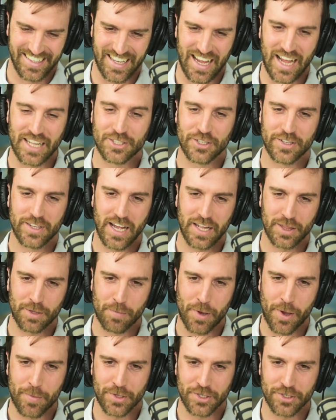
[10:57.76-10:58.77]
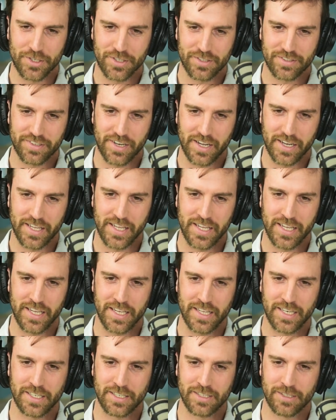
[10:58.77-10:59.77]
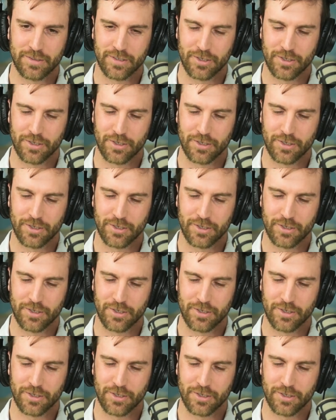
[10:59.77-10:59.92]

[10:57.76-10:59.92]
And you know, at the moment you're stuck in